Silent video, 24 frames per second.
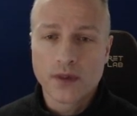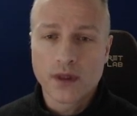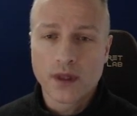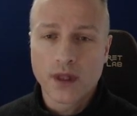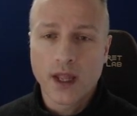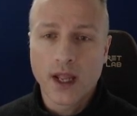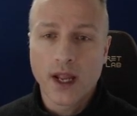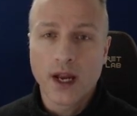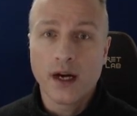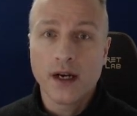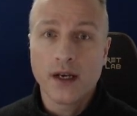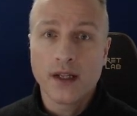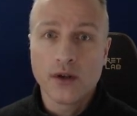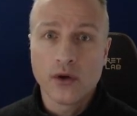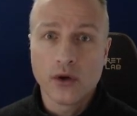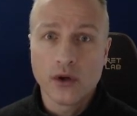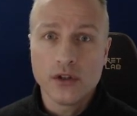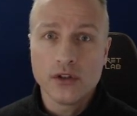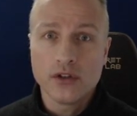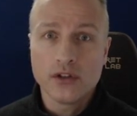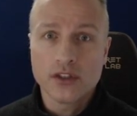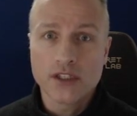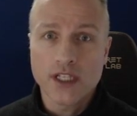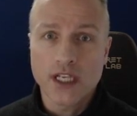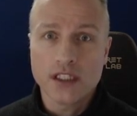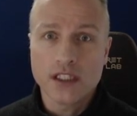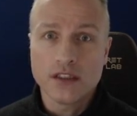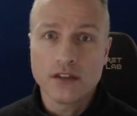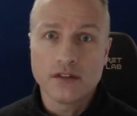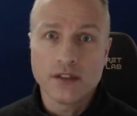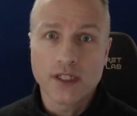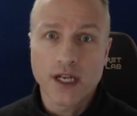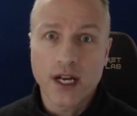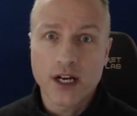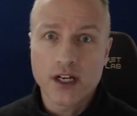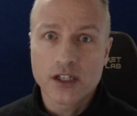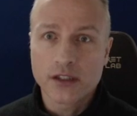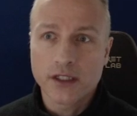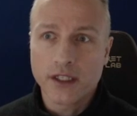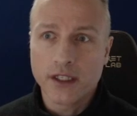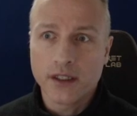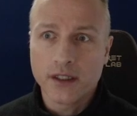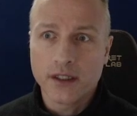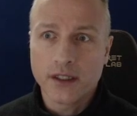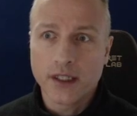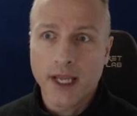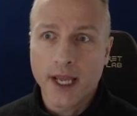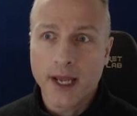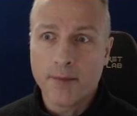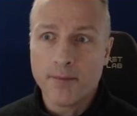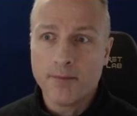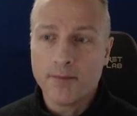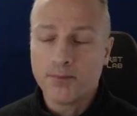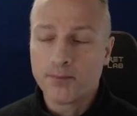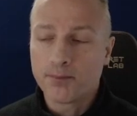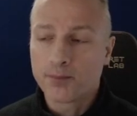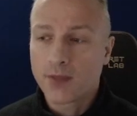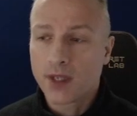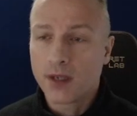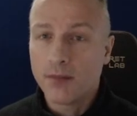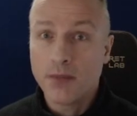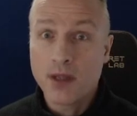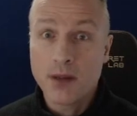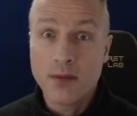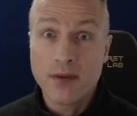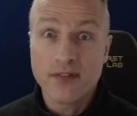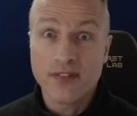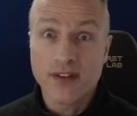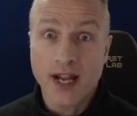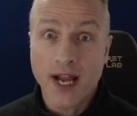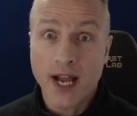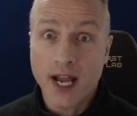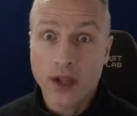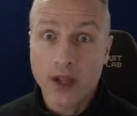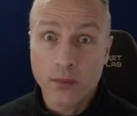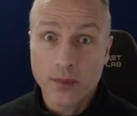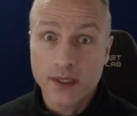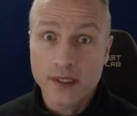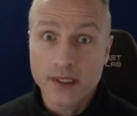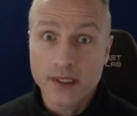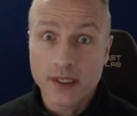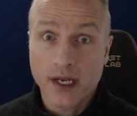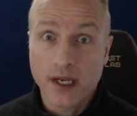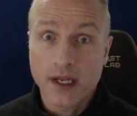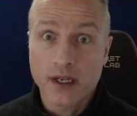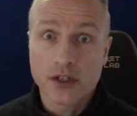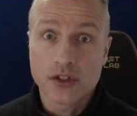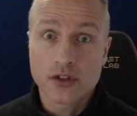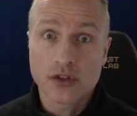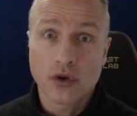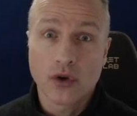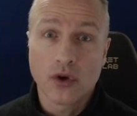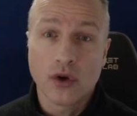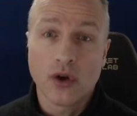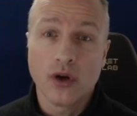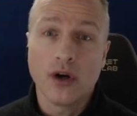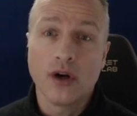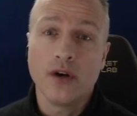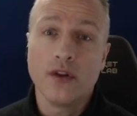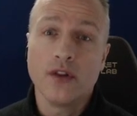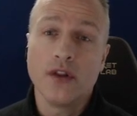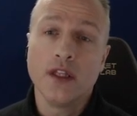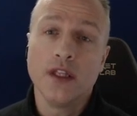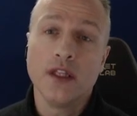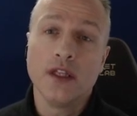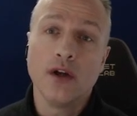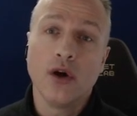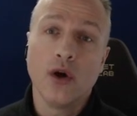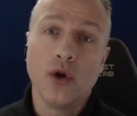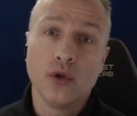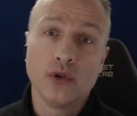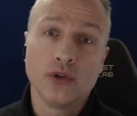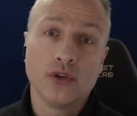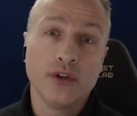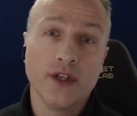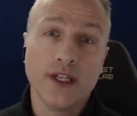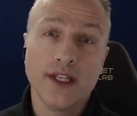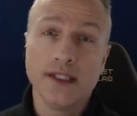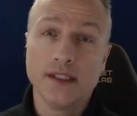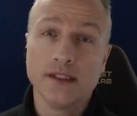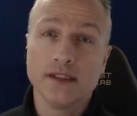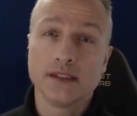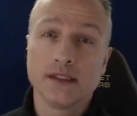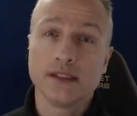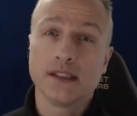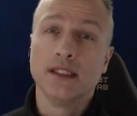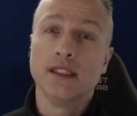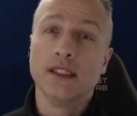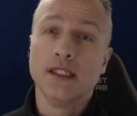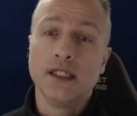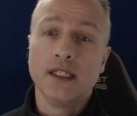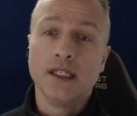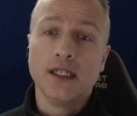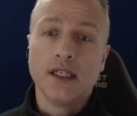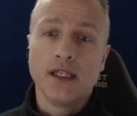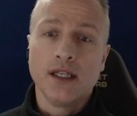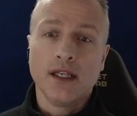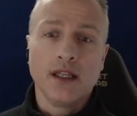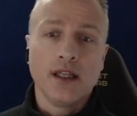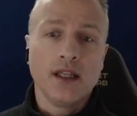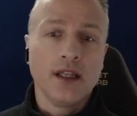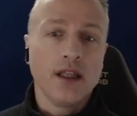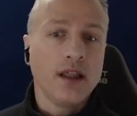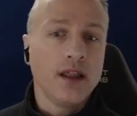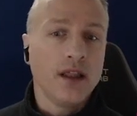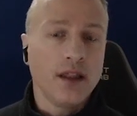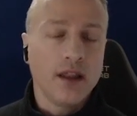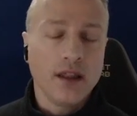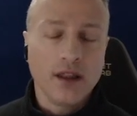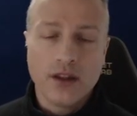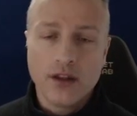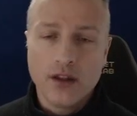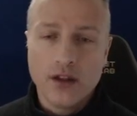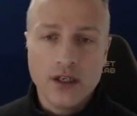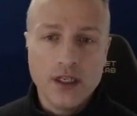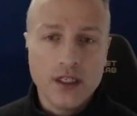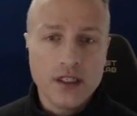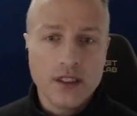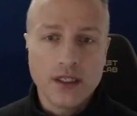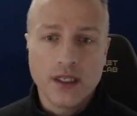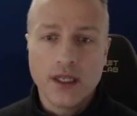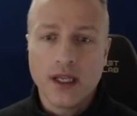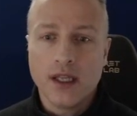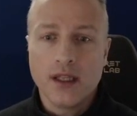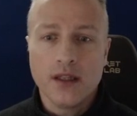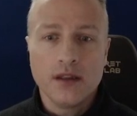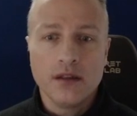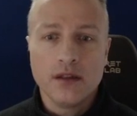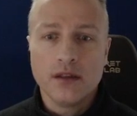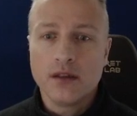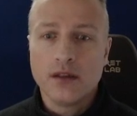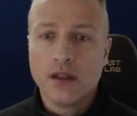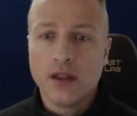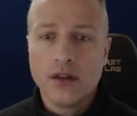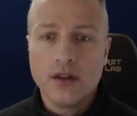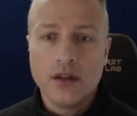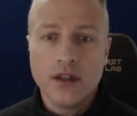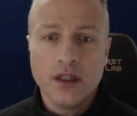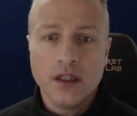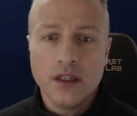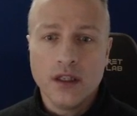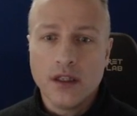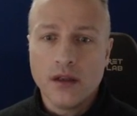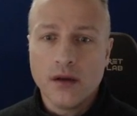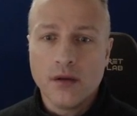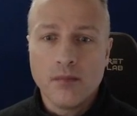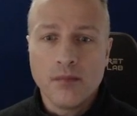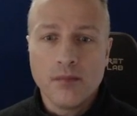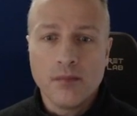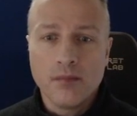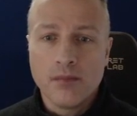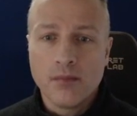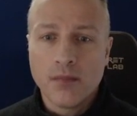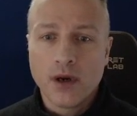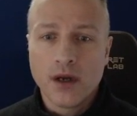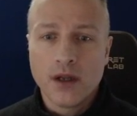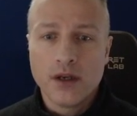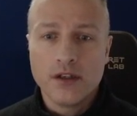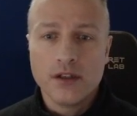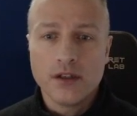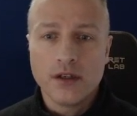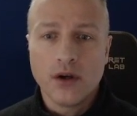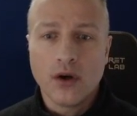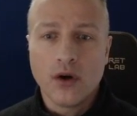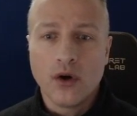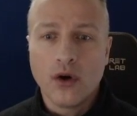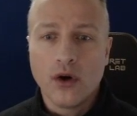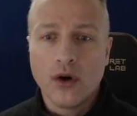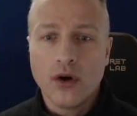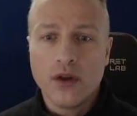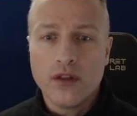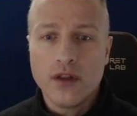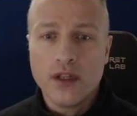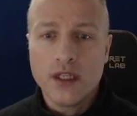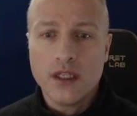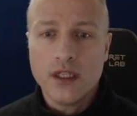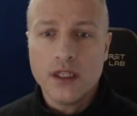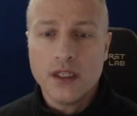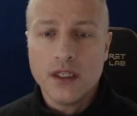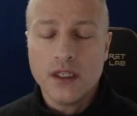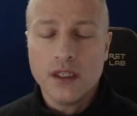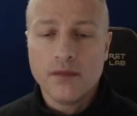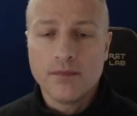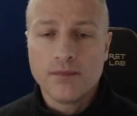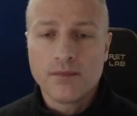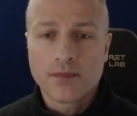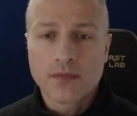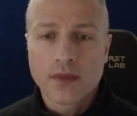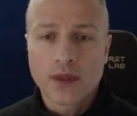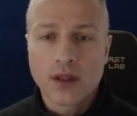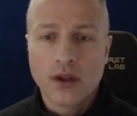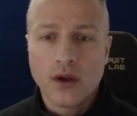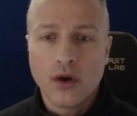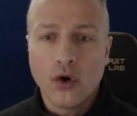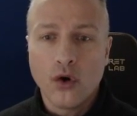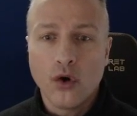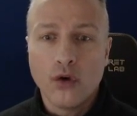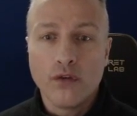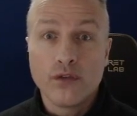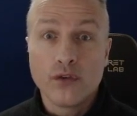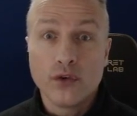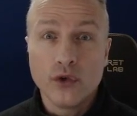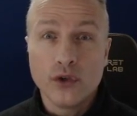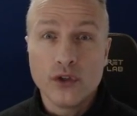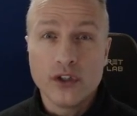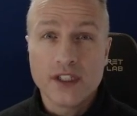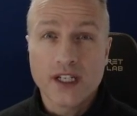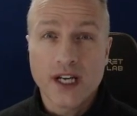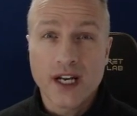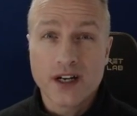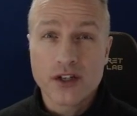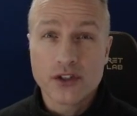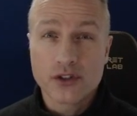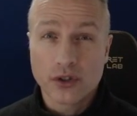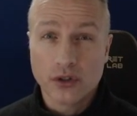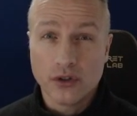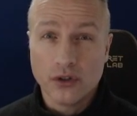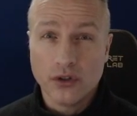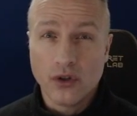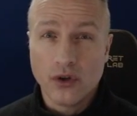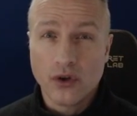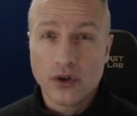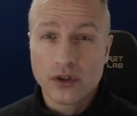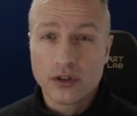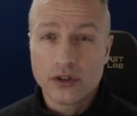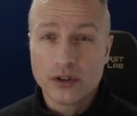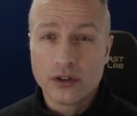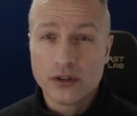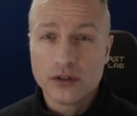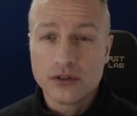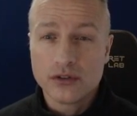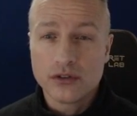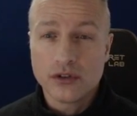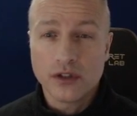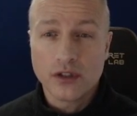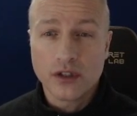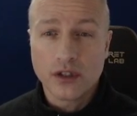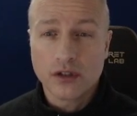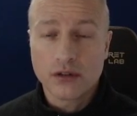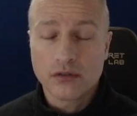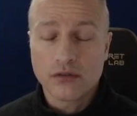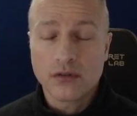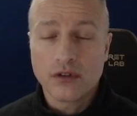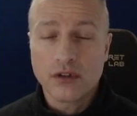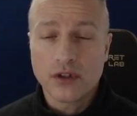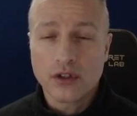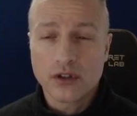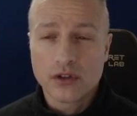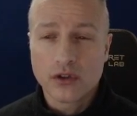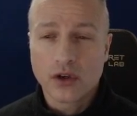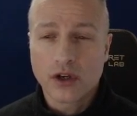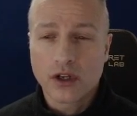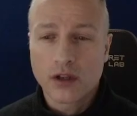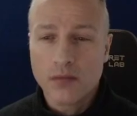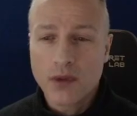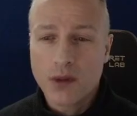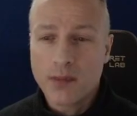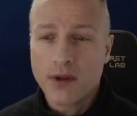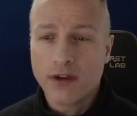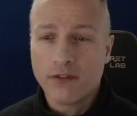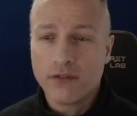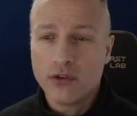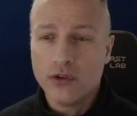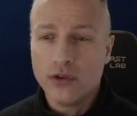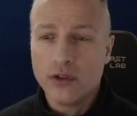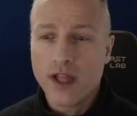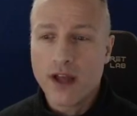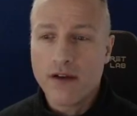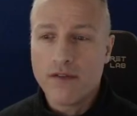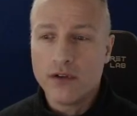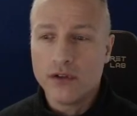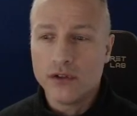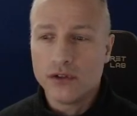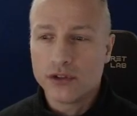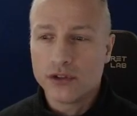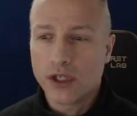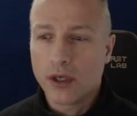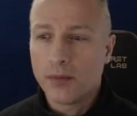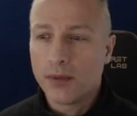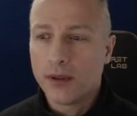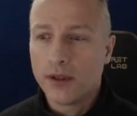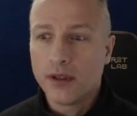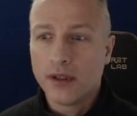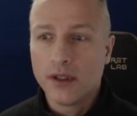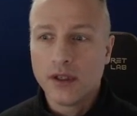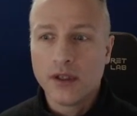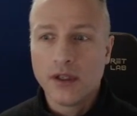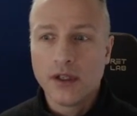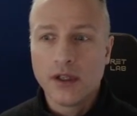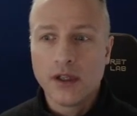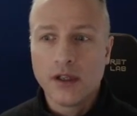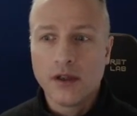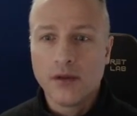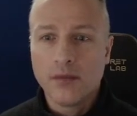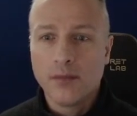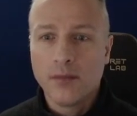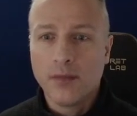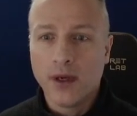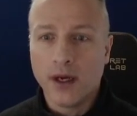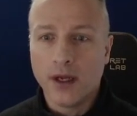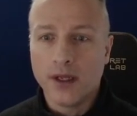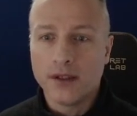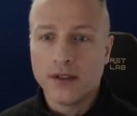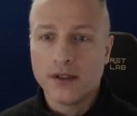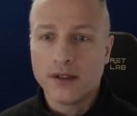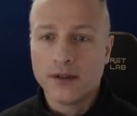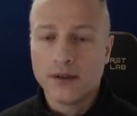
early on sets of tires, like maybe even highway tires or the all-terrains. You need to get the mud or the off-road tires unlocked, so you're talking maybe a few levels up, but